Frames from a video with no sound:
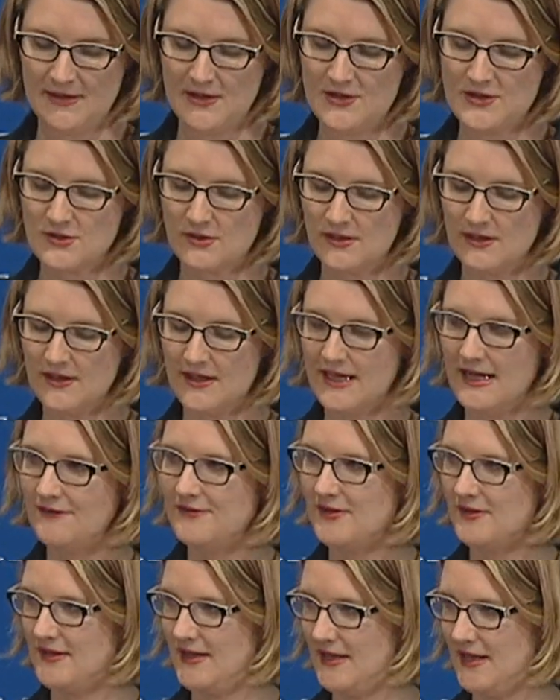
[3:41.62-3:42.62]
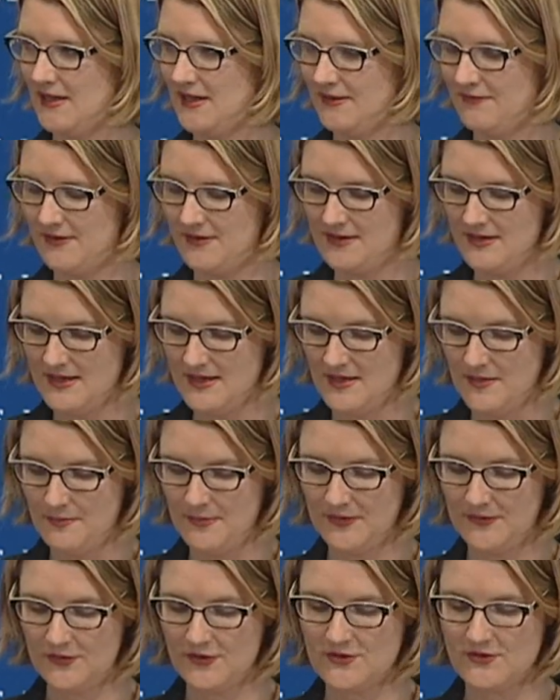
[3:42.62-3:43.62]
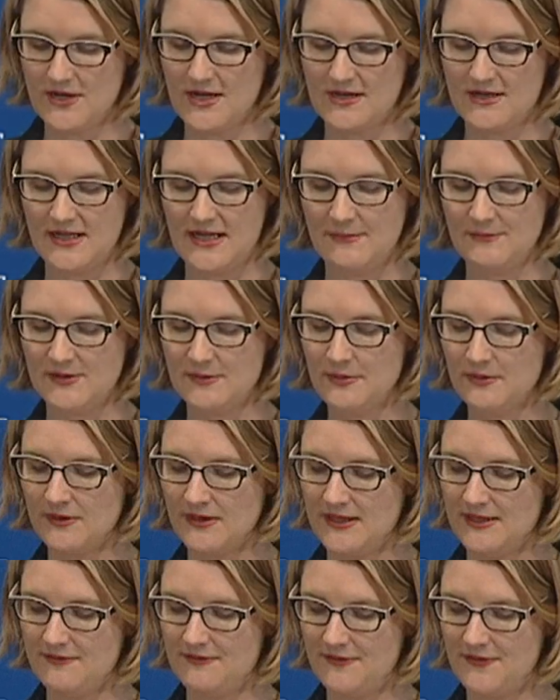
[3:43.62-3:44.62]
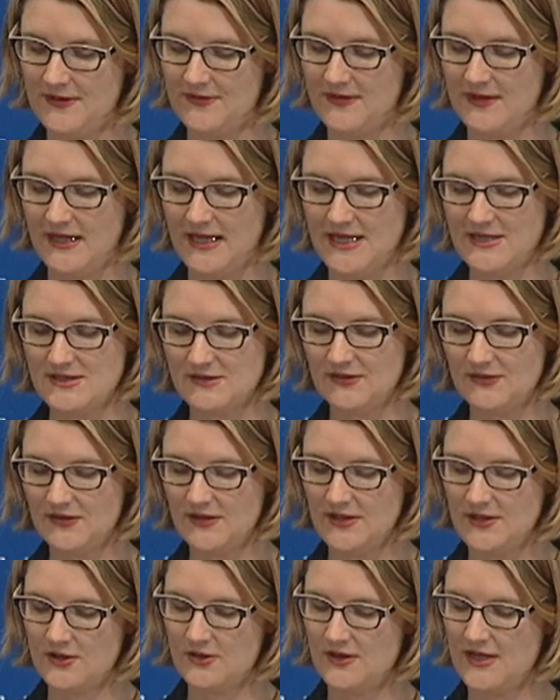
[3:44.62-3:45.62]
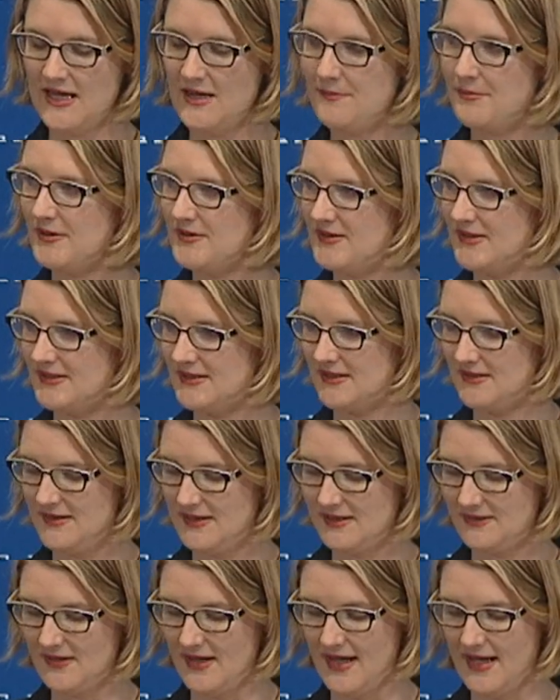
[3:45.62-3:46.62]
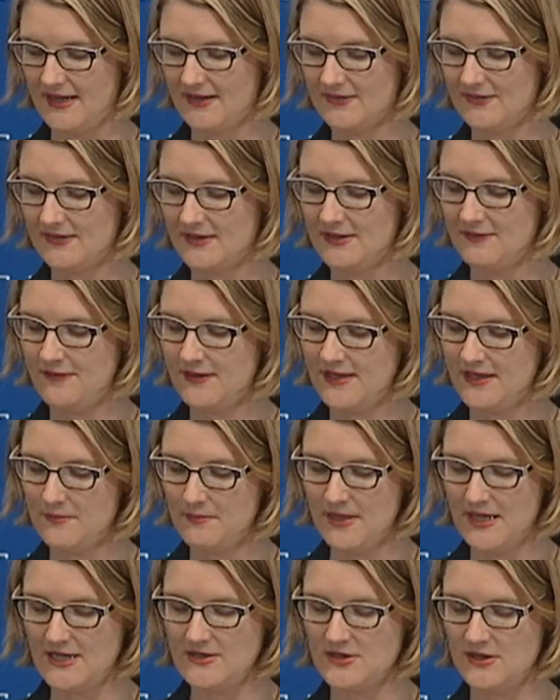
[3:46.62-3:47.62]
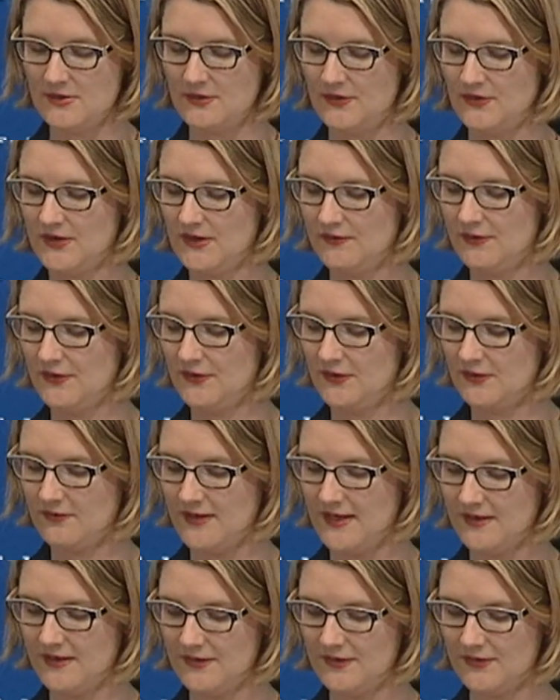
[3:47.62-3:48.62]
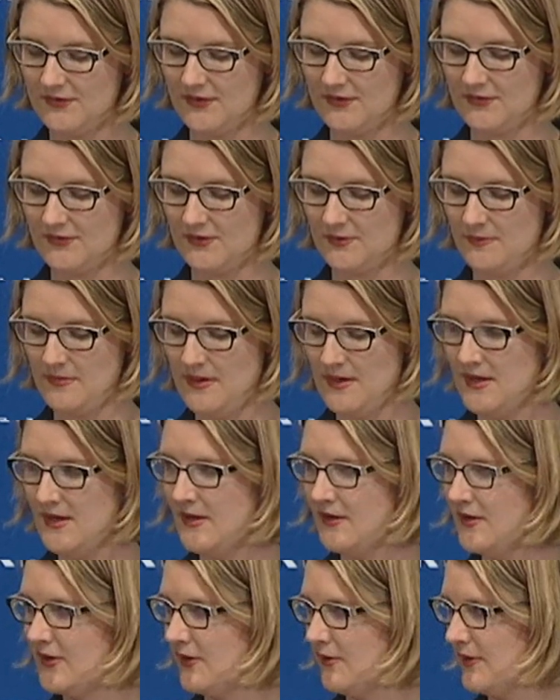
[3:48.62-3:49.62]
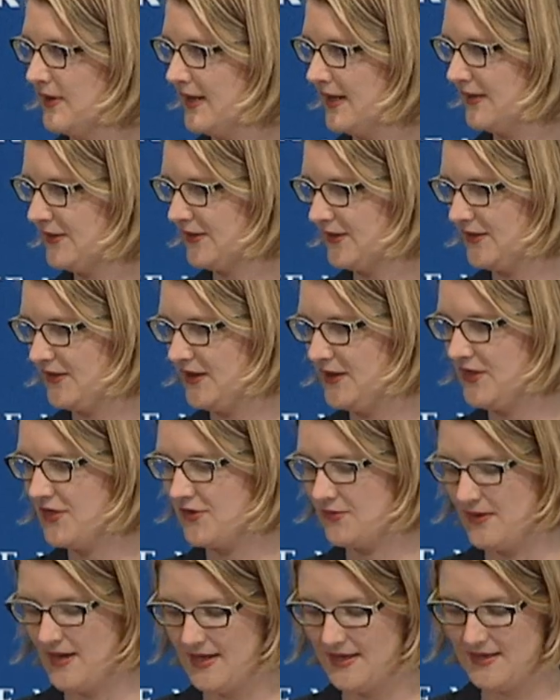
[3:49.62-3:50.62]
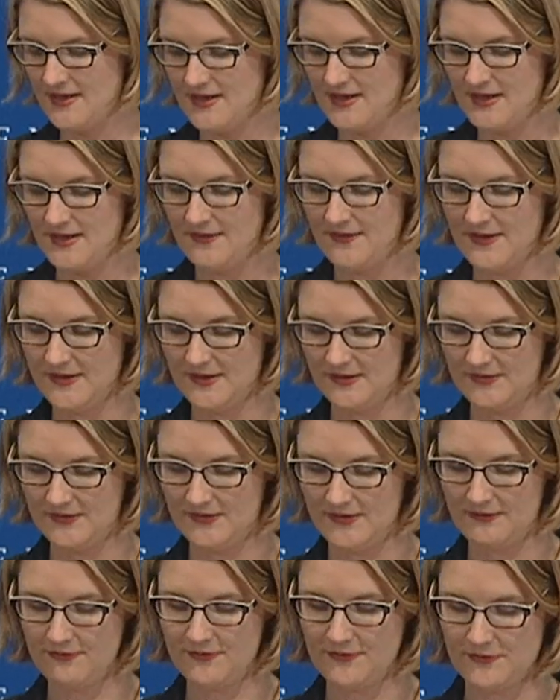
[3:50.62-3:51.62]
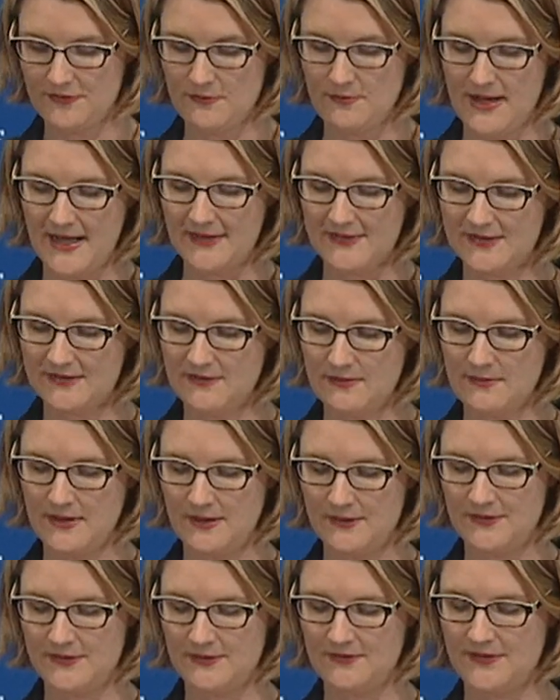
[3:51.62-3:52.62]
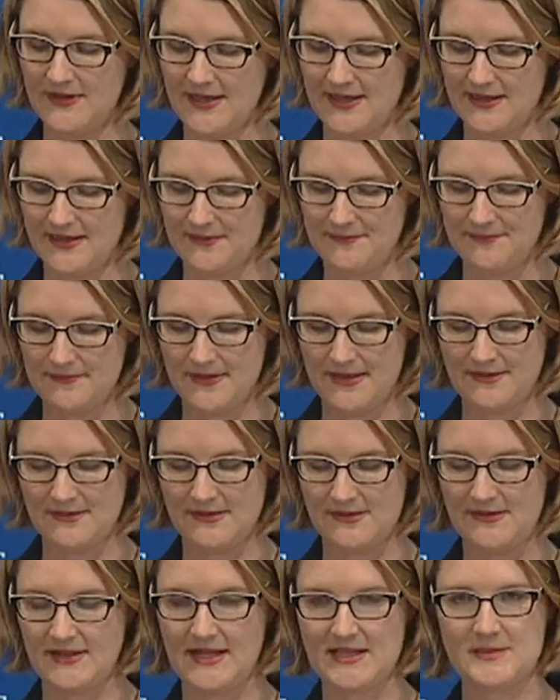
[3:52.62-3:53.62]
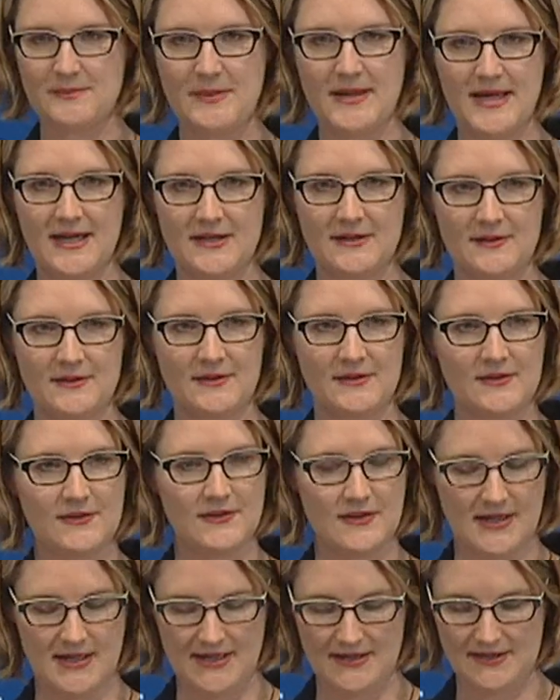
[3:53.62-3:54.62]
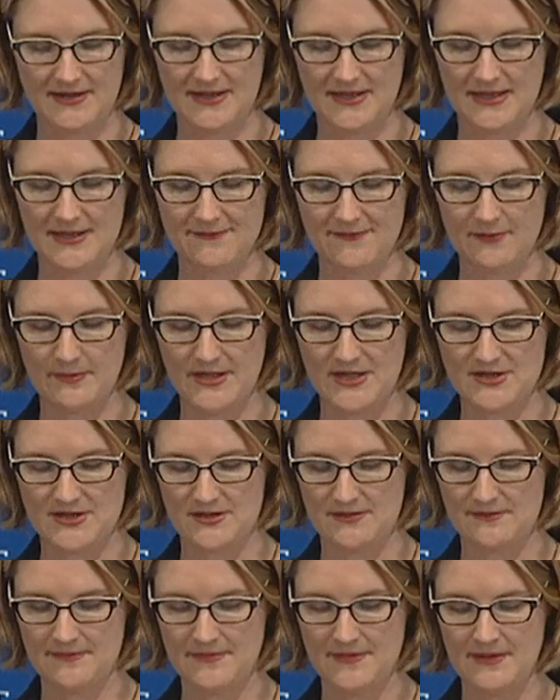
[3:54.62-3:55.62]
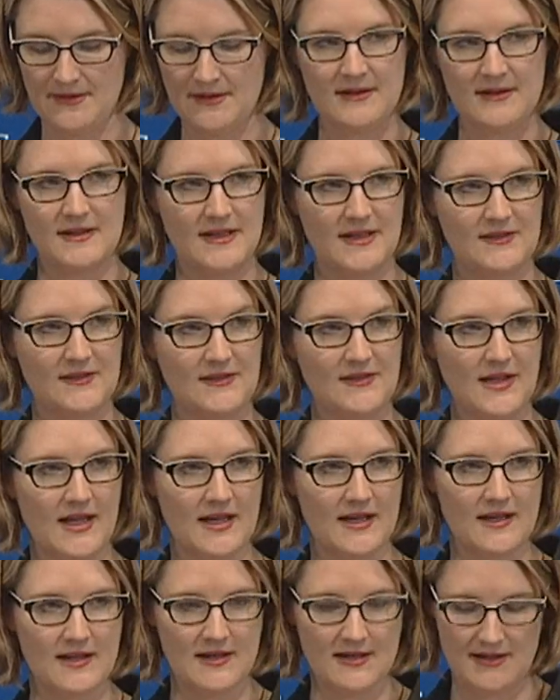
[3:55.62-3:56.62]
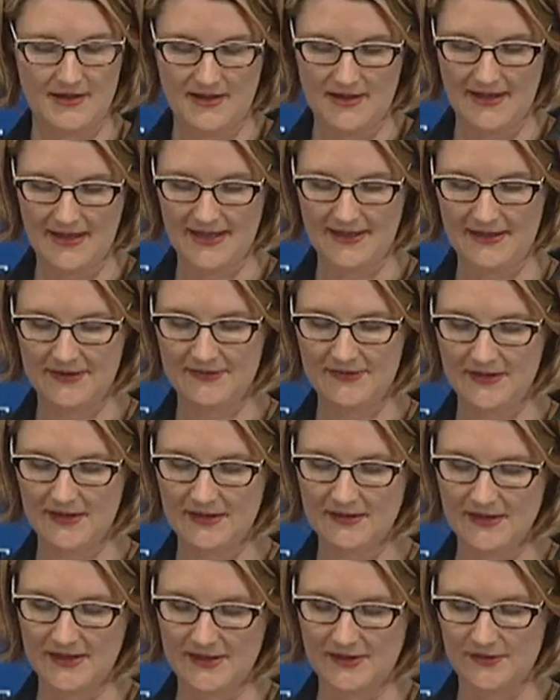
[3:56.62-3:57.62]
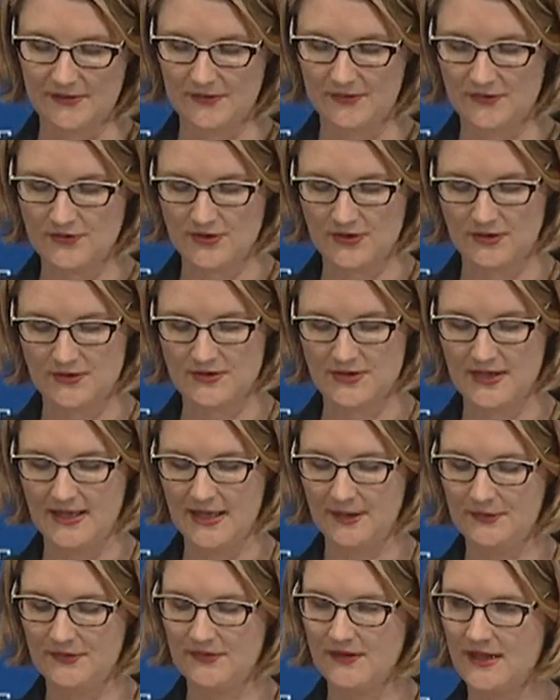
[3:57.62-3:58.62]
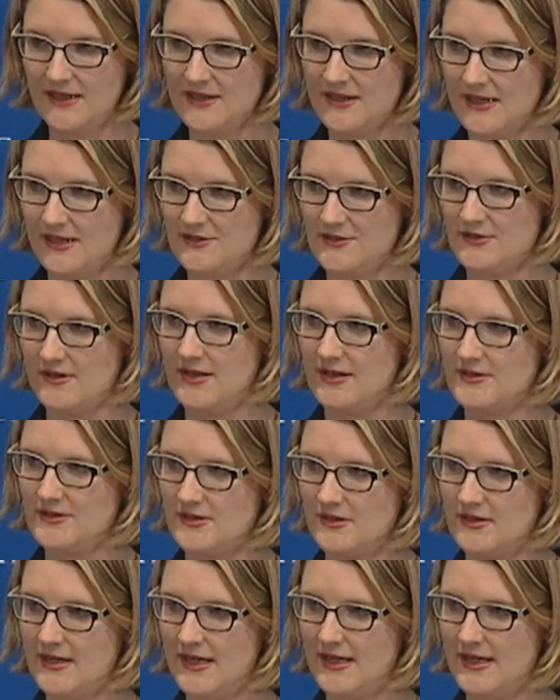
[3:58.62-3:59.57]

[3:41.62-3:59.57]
Shortly after 9 11, Mr. Drake came to believe that the agency could have predicted the attacks if it had made use of a surveillance system known as ThinThread that could sift through massive amounts of data and detect patterns and key information. Instead, NSA leaders turned to outside contractor